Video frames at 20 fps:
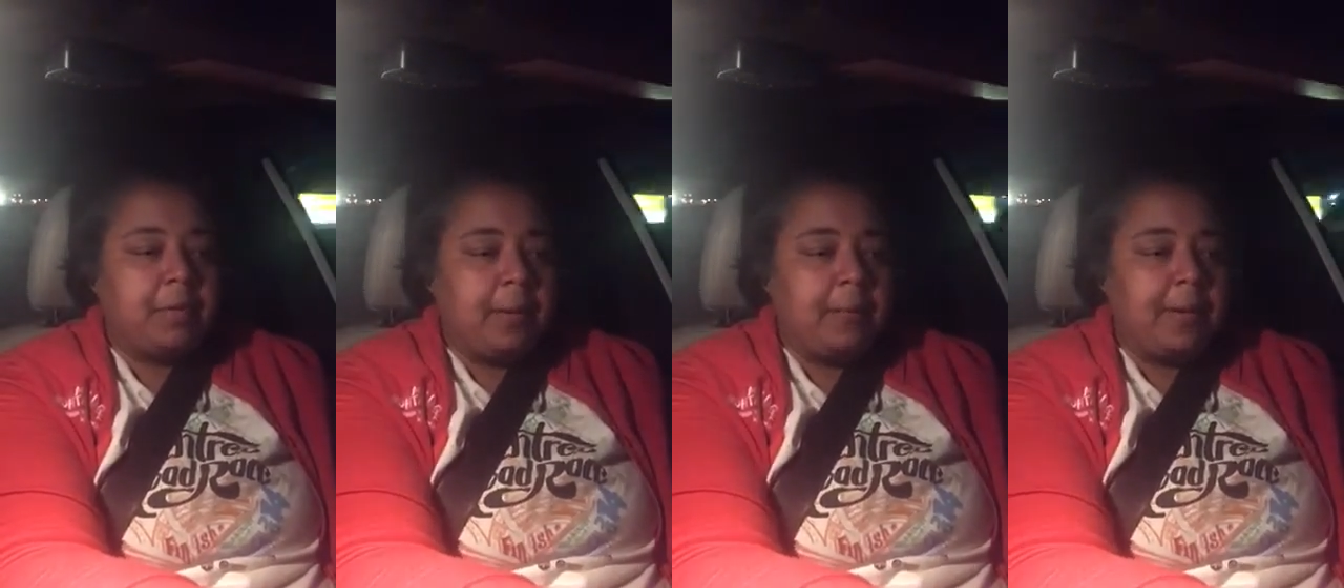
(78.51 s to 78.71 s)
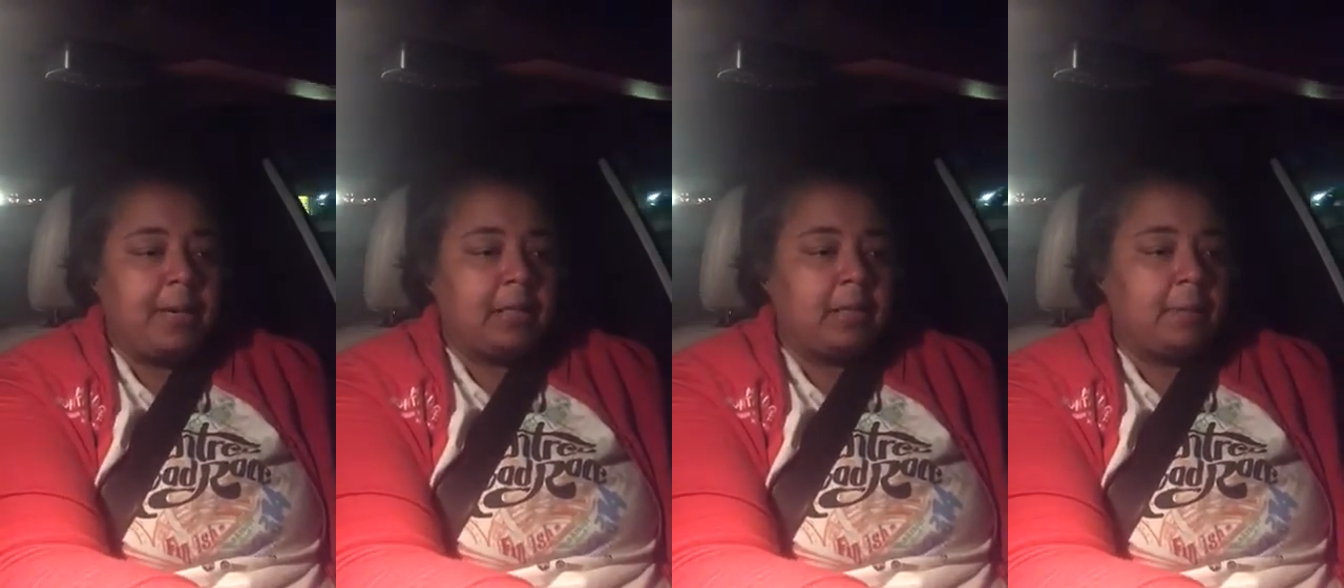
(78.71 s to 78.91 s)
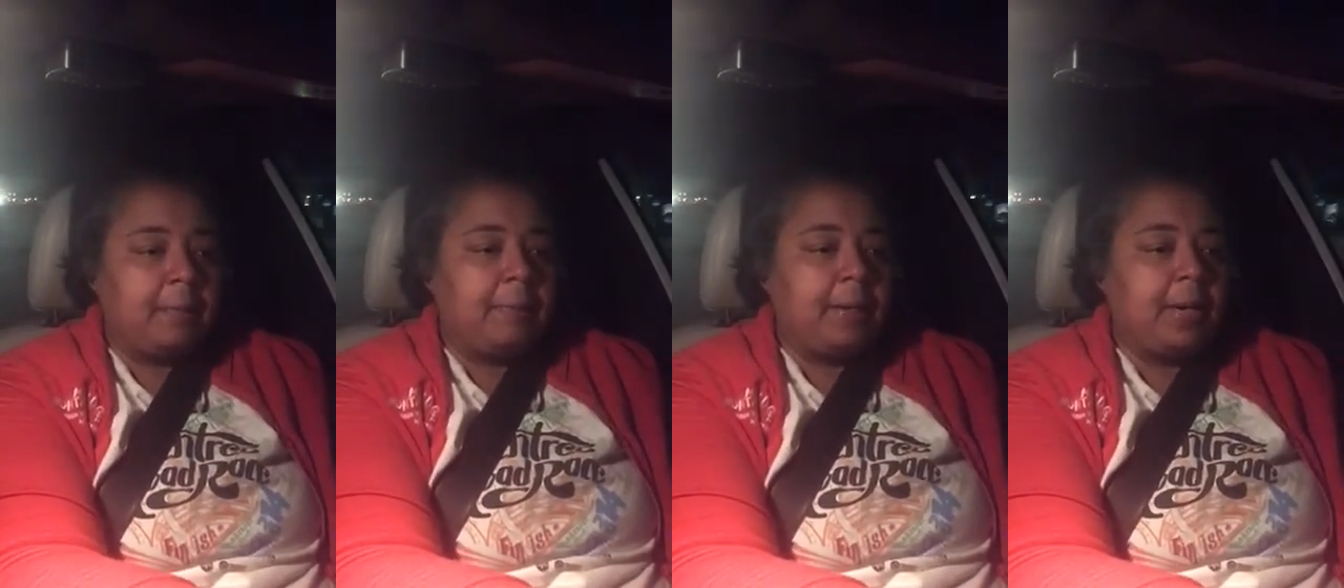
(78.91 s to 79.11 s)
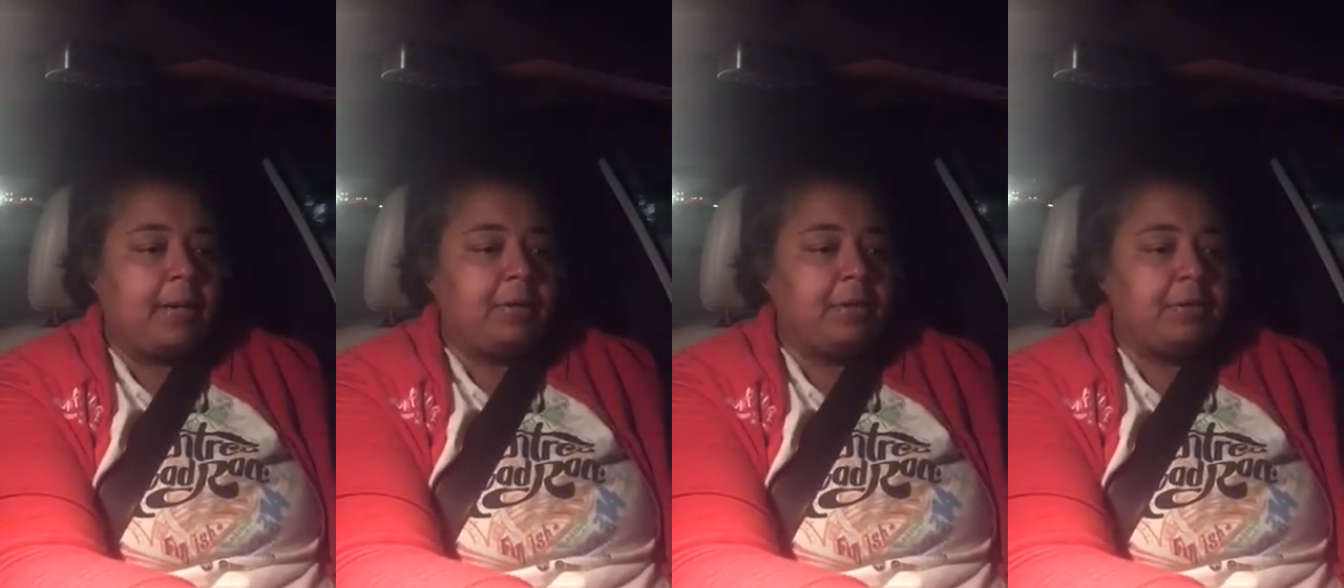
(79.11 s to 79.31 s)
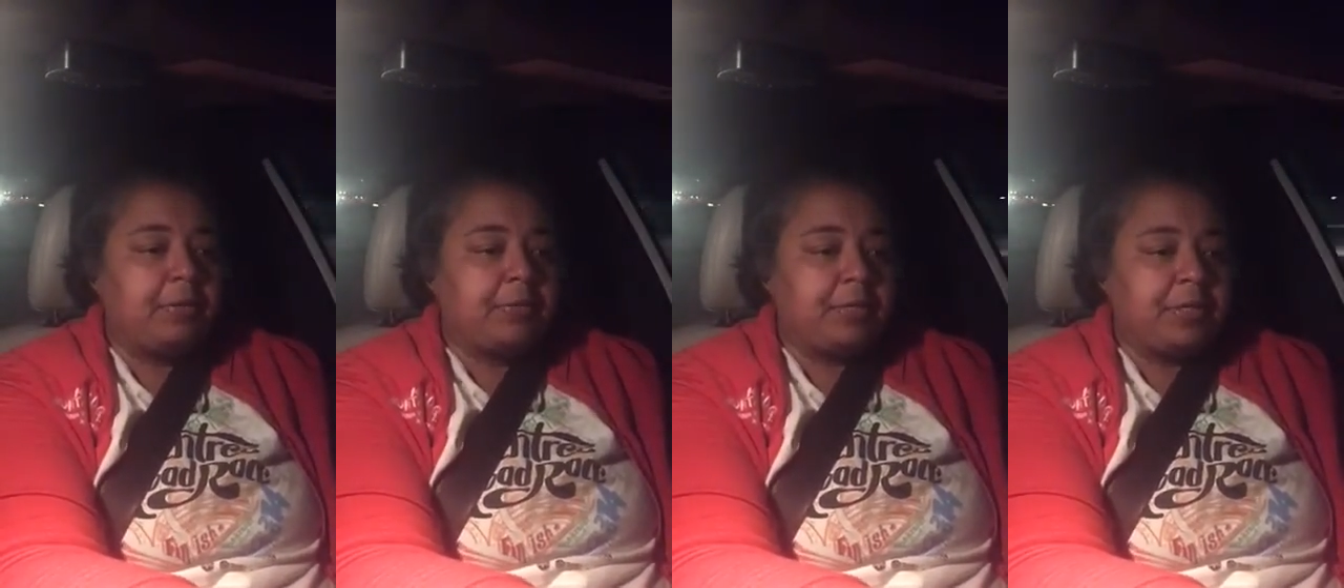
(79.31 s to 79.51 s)
I'm out the
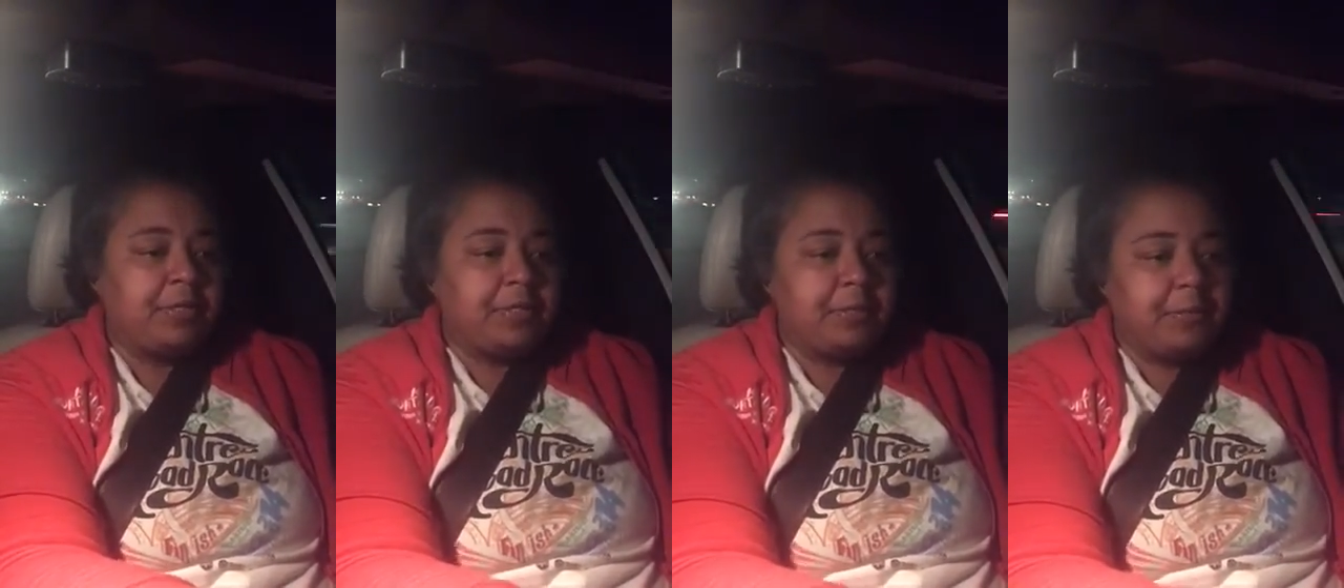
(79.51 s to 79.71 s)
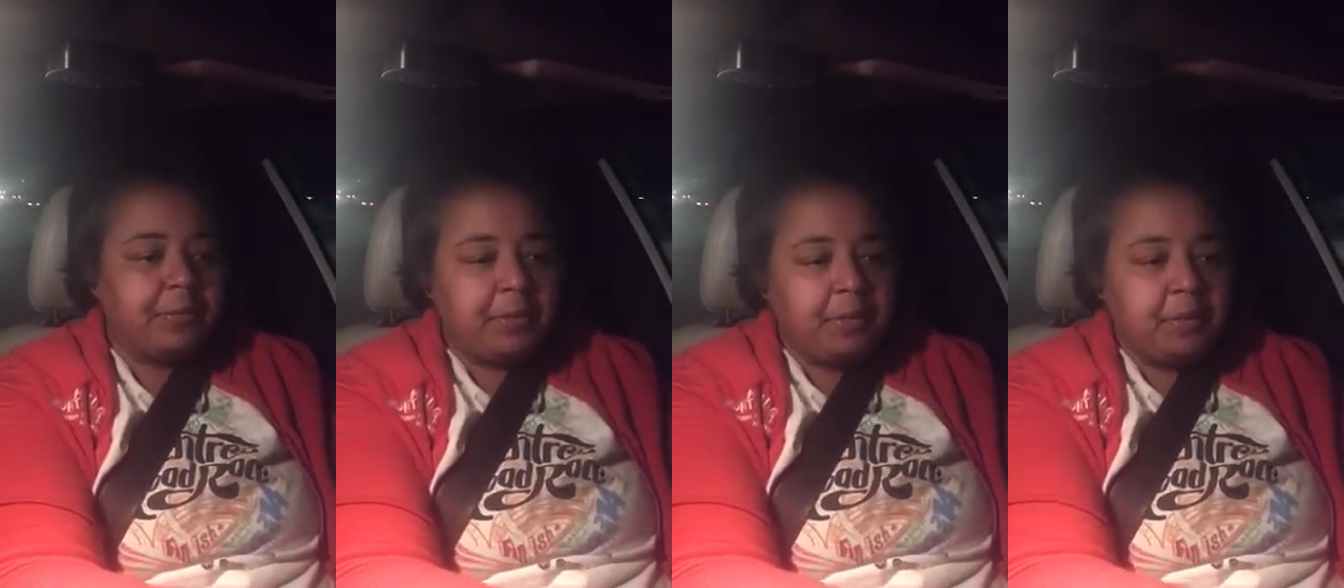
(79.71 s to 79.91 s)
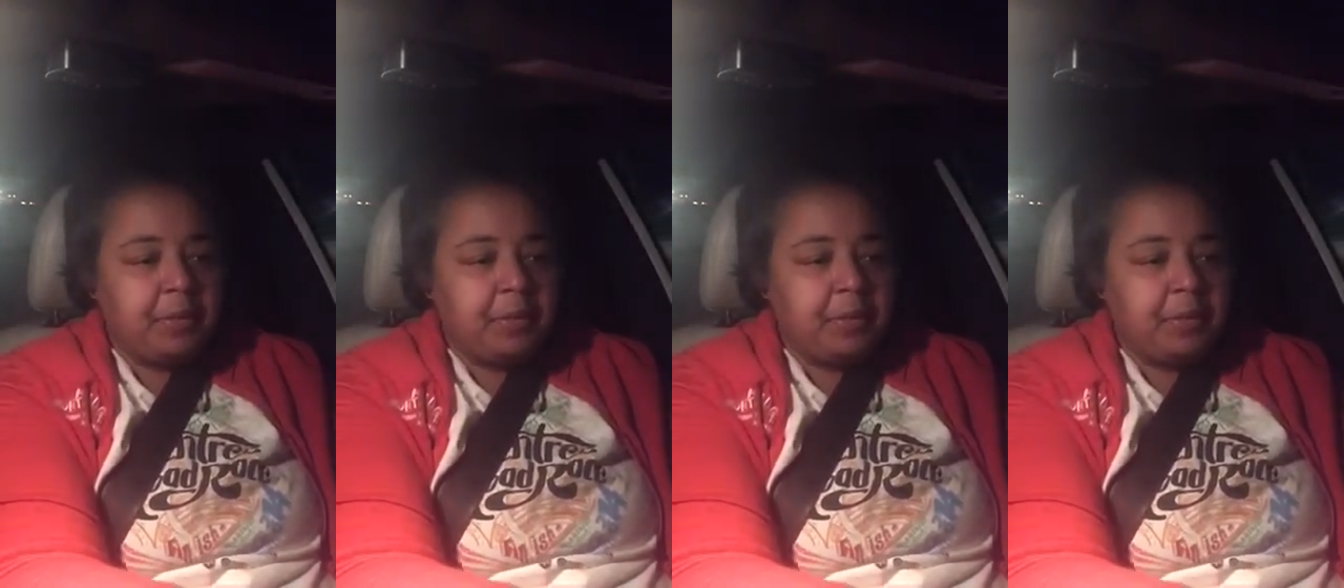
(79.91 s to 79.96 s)
boundaries.